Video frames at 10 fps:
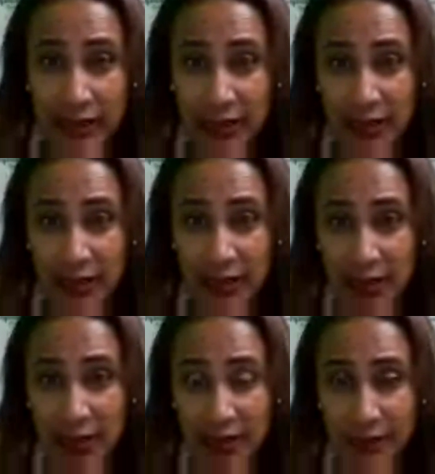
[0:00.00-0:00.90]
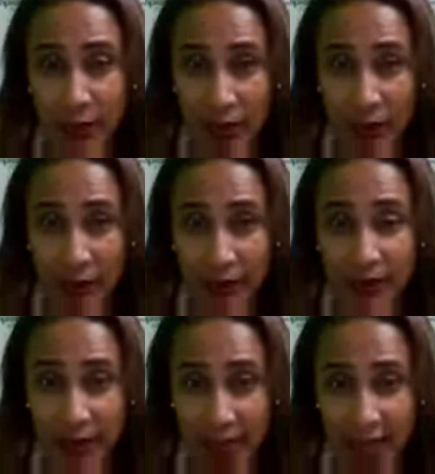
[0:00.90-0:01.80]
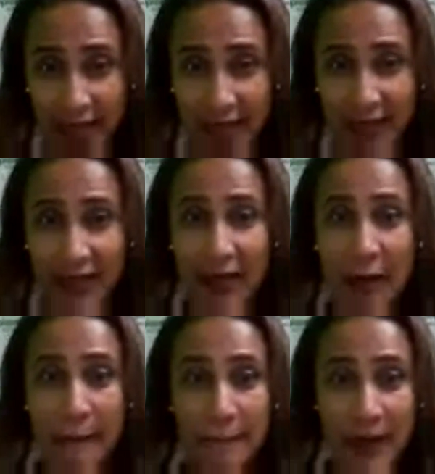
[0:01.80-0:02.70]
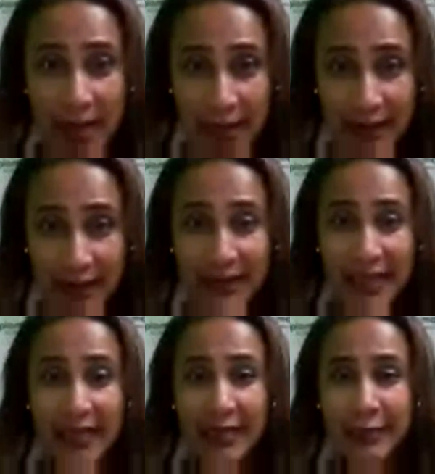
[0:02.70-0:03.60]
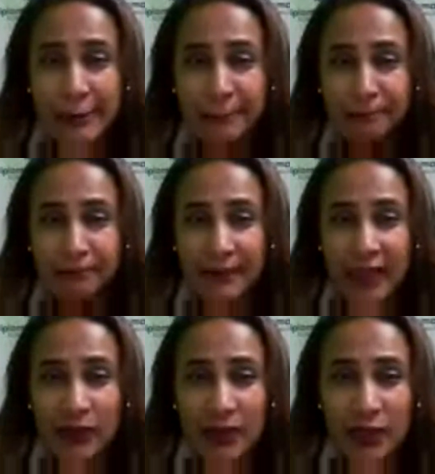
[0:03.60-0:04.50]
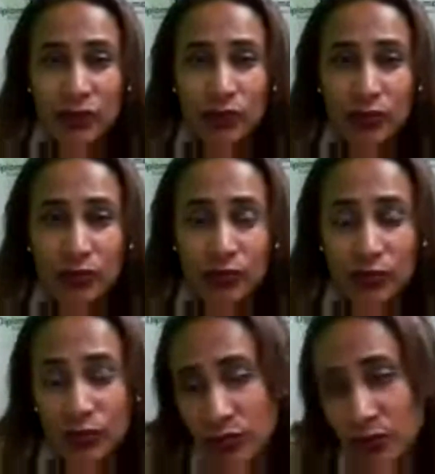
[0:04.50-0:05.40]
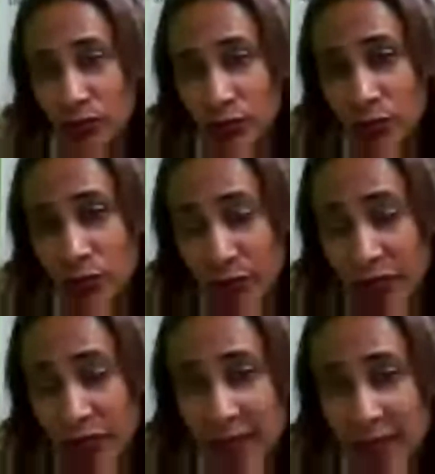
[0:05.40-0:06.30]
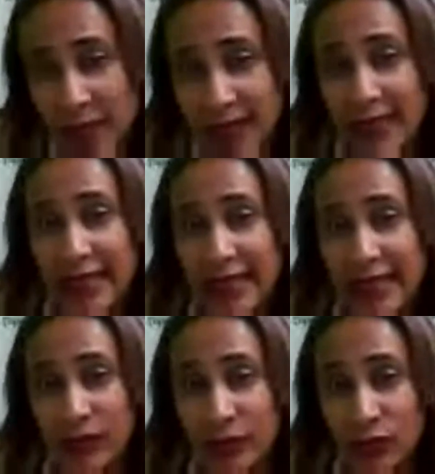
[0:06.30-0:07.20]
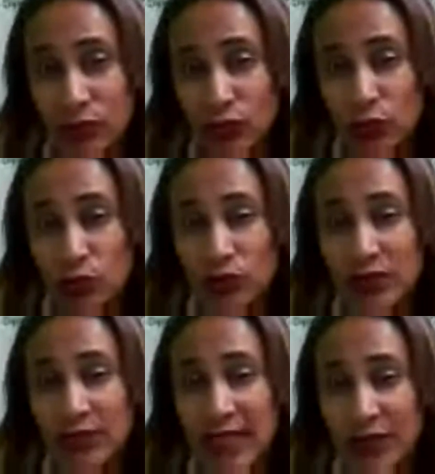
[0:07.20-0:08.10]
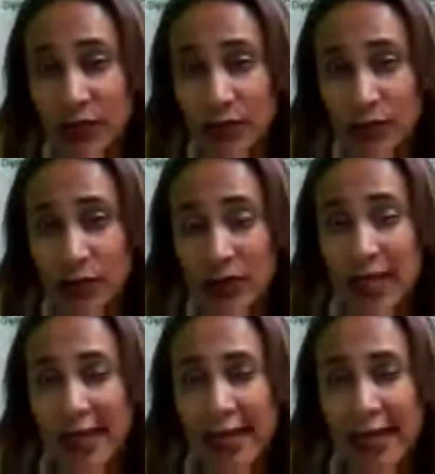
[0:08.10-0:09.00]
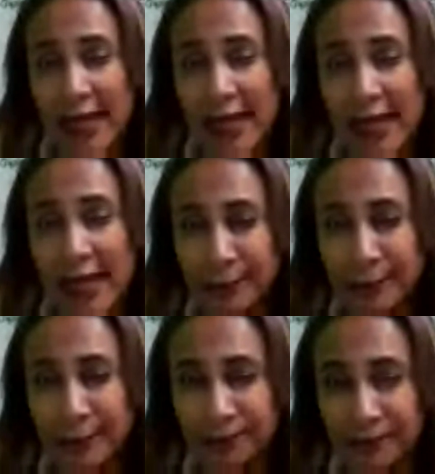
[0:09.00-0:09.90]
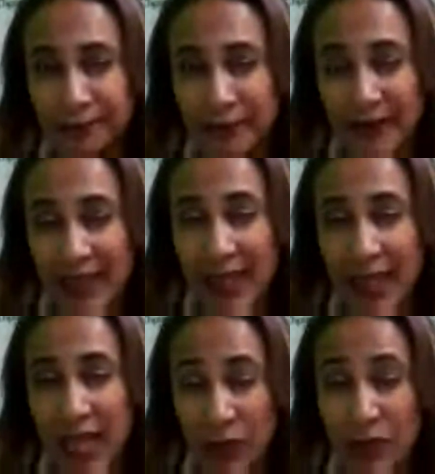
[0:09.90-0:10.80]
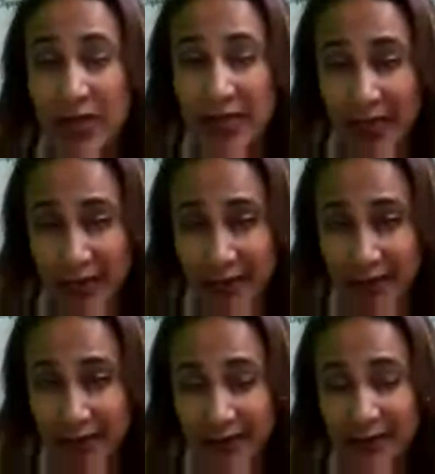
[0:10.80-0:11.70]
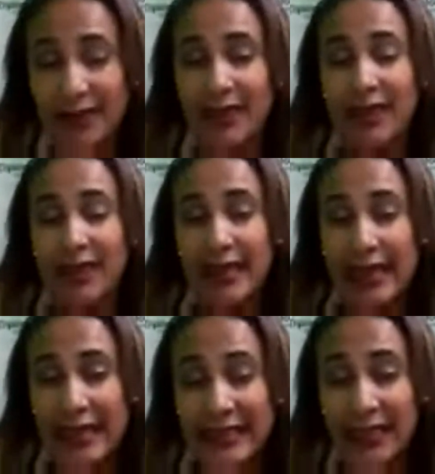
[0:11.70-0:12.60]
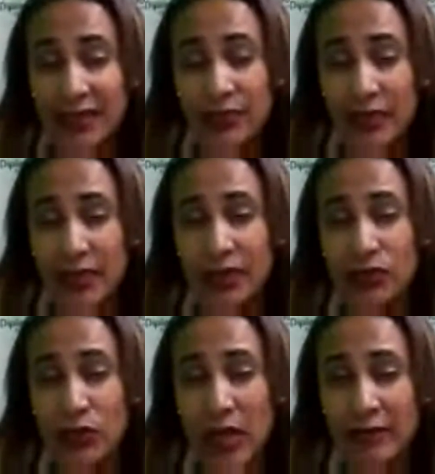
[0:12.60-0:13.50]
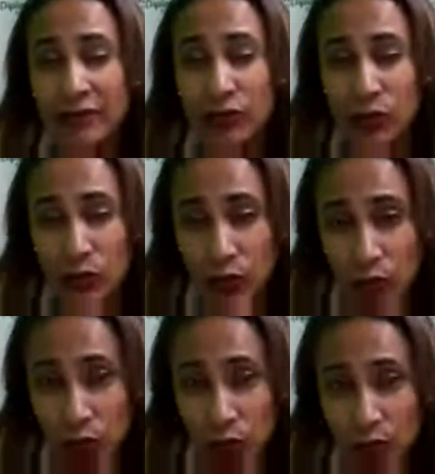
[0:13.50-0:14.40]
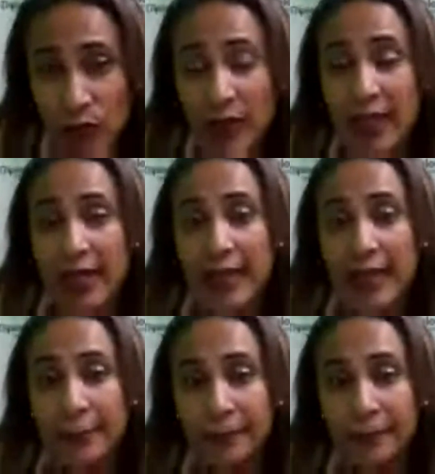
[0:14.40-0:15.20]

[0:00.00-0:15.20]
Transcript: to this model. Okay, but I would like to know your email in order to send you a reading. In this reading, you have to